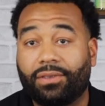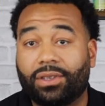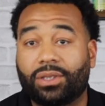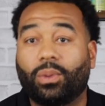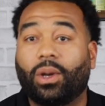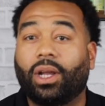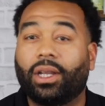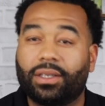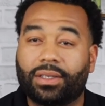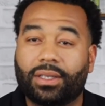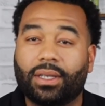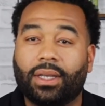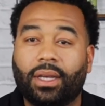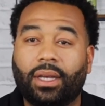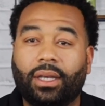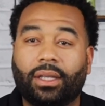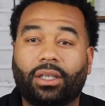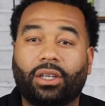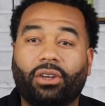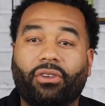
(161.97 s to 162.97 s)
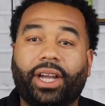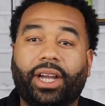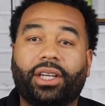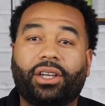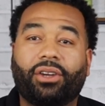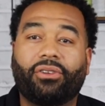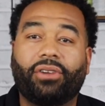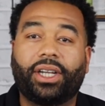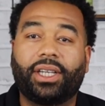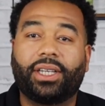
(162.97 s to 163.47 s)
as well as the great
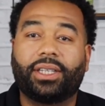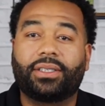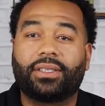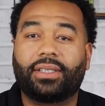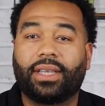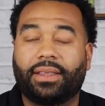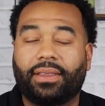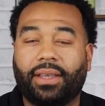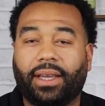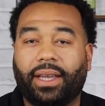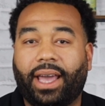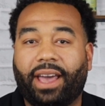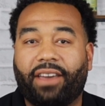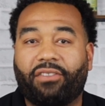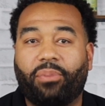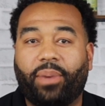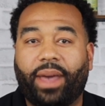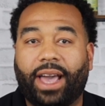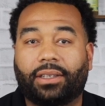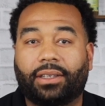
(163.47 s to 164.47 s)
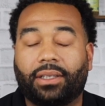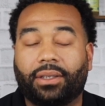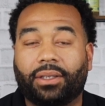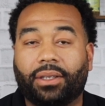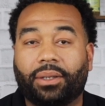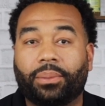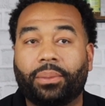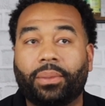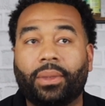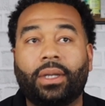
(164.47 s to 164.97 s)
ingredients that they have packed in
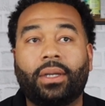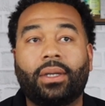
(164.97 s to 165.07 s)
them,